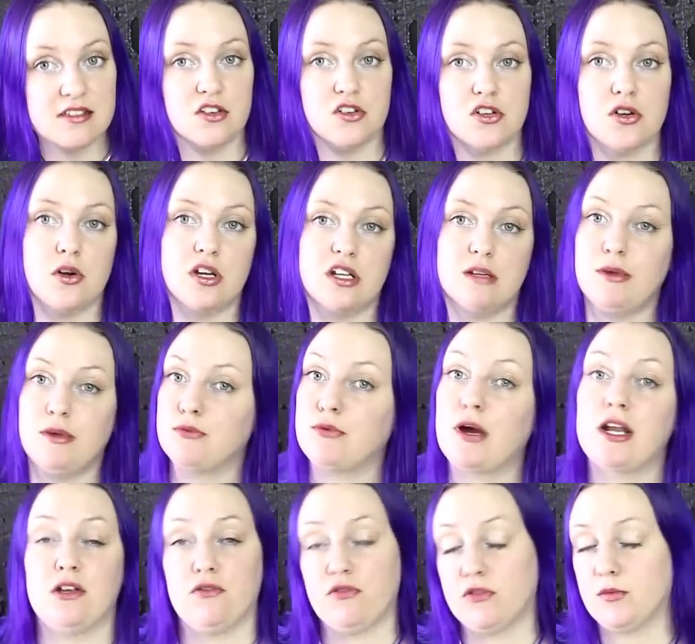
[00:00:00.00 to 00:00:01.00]
you're going to be
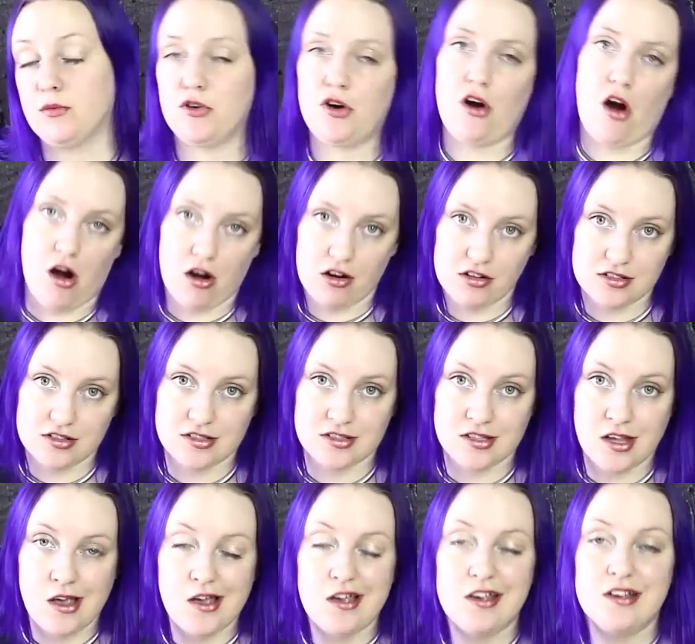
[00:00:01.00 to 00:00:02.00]
ready for more cards.